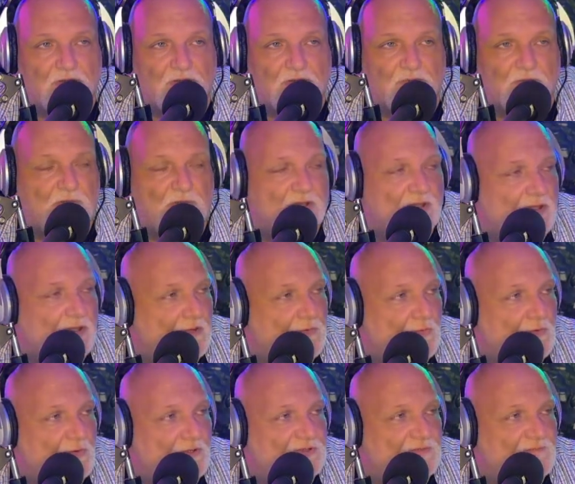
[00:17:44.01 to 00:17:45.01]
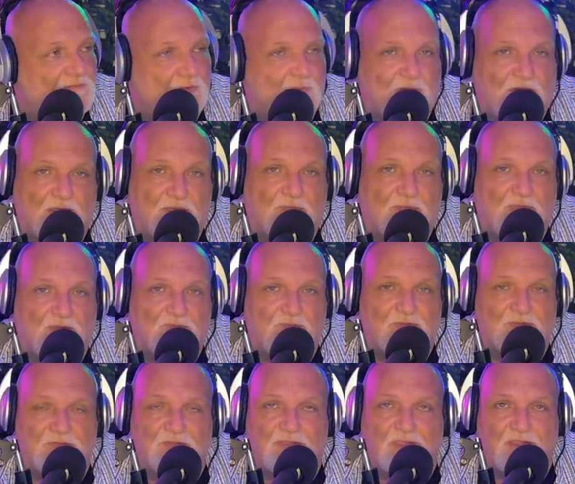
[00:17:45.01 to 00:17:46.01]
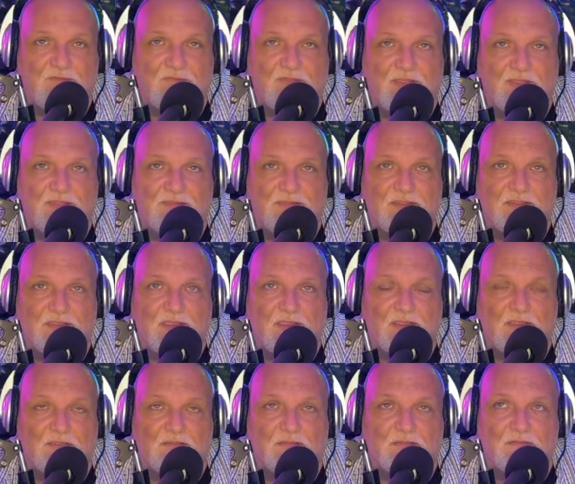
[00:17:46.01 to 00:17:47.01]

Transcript: but it kind of works for me. I kind of like the